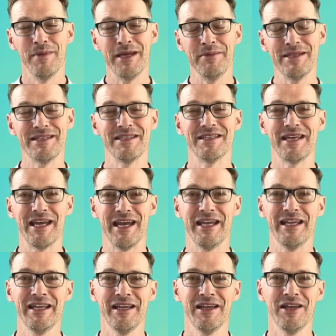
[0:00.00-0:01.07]
Maybe
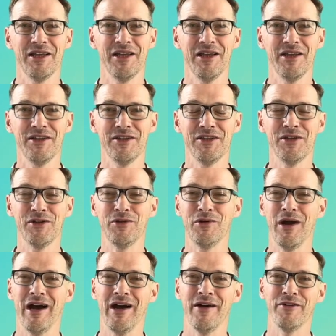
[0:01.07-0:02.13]
today
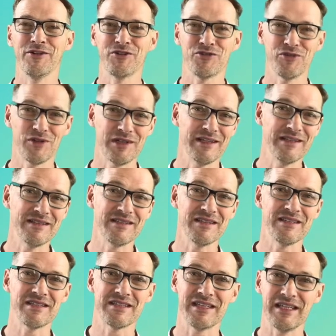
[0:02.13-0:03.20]
you are struggling
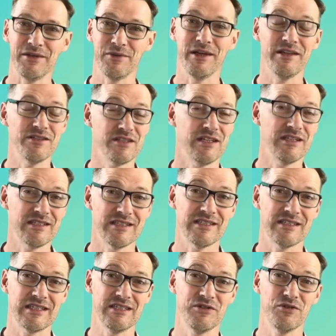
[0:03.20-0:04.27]
to see where
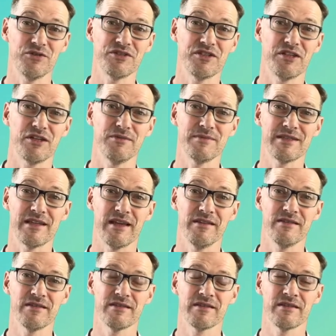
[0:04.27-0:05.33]
Jesus is in your
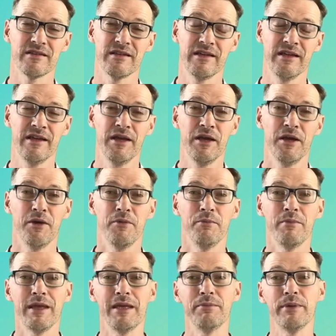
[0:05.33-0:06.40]
circumstance.
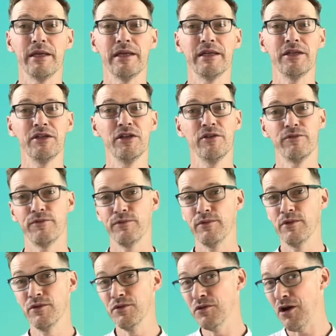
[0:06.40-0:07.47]
Maybe you've
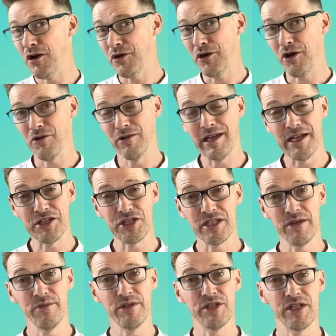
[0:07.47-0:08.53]
not got a
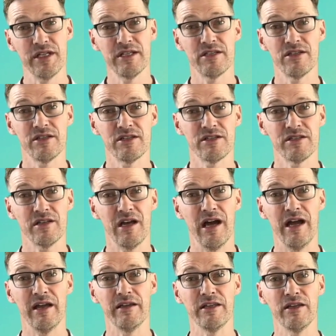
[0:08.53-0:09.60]
relationship with Jesus
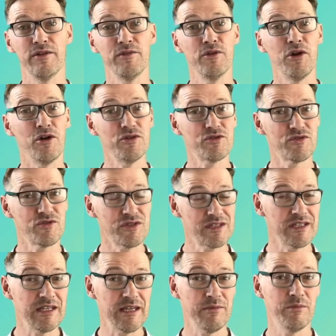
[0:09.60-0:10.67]
and you're not
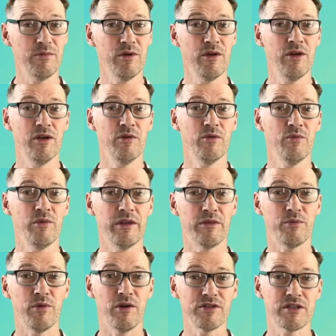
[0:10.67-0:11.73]
trusting Him
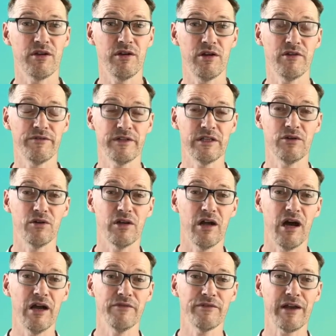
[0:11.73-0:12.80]
with what's going off in your
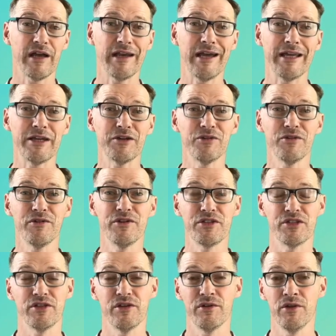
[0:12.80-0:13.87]
life. Can I
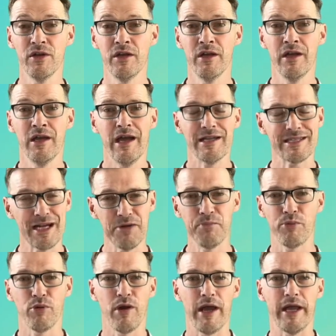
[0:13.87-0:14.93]
encourage you, as I
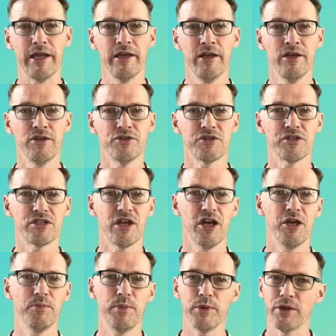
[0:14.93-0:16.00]
pray, just
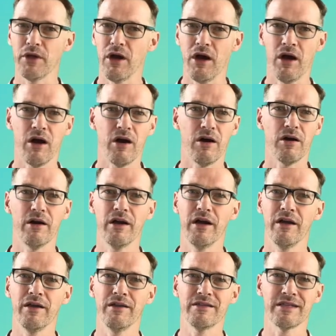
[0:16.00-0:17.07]
to open your heart
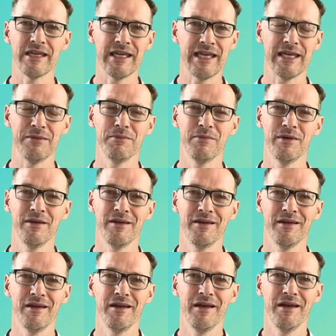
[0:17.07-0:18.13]
to Him?
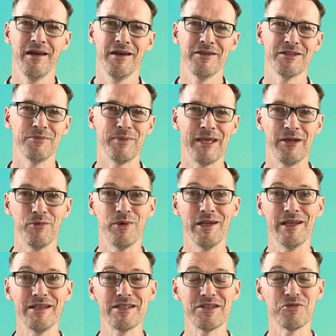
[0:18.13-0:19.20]
to be
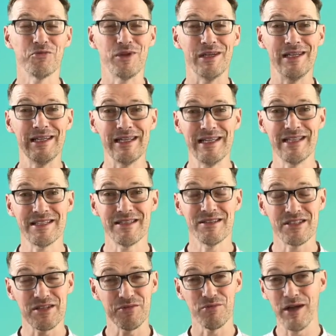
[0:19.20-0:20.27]
willing to release
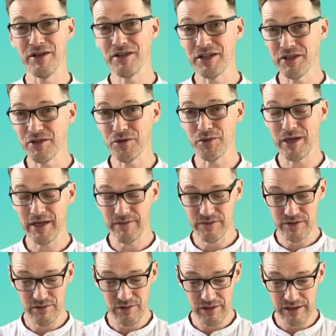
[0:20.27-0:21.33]
and surrender your way
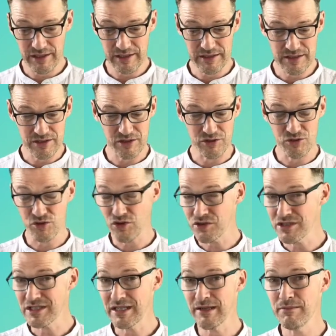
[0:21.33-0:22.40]
of doing things, to
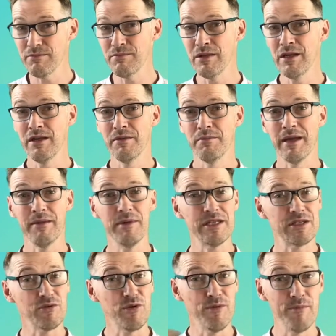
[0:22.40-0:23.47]
trust Him, maybe
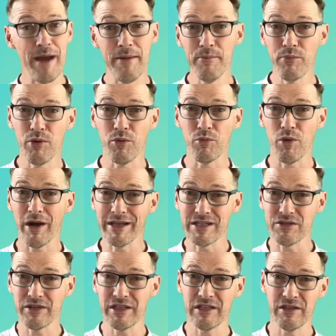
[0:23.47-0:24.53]
to remember on what
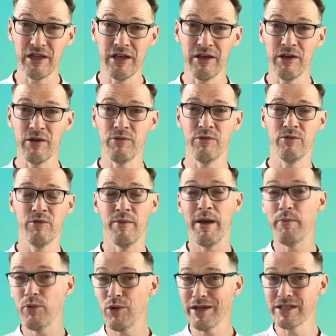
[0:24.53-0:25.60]
He's done in,
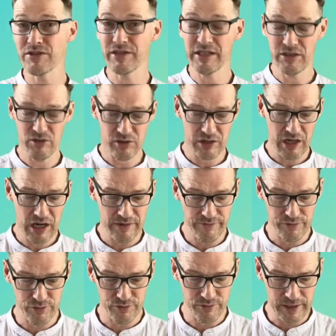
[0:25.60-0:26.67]
remember what He's done in your
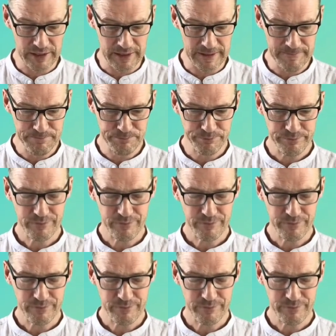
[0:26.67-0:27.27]
life already,